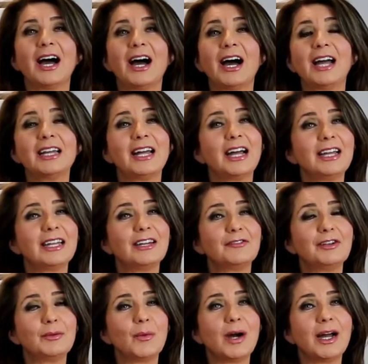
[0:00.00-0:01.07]
Hi
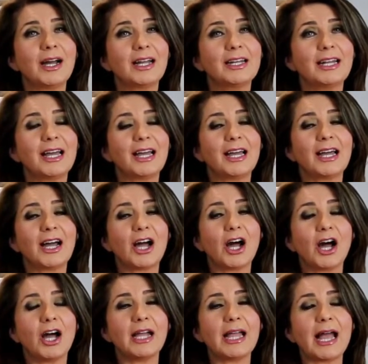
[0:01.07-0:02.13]
everyone.
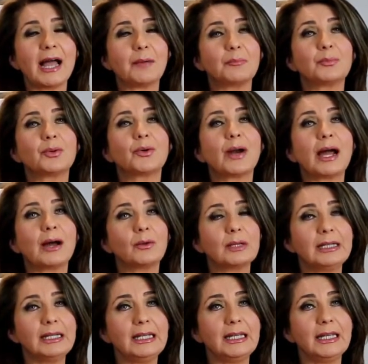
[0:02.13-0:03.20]
I am
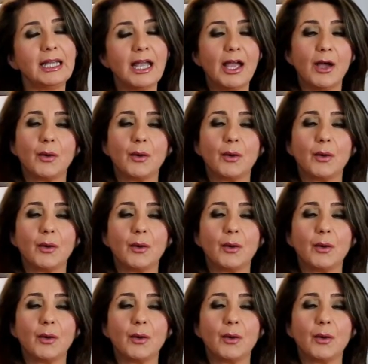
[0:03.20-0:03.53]
proudly